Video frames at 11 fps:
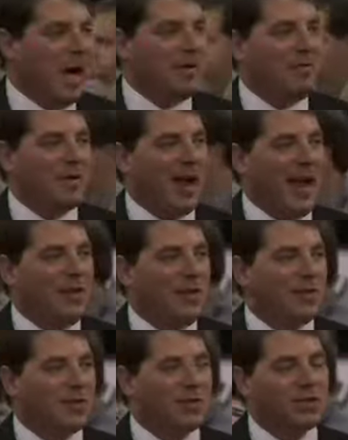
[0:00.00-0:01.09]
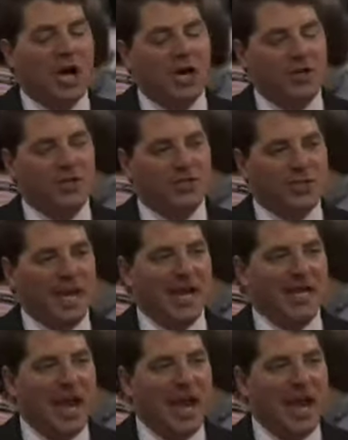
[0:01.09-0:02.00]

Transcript: I mean, for end users to understand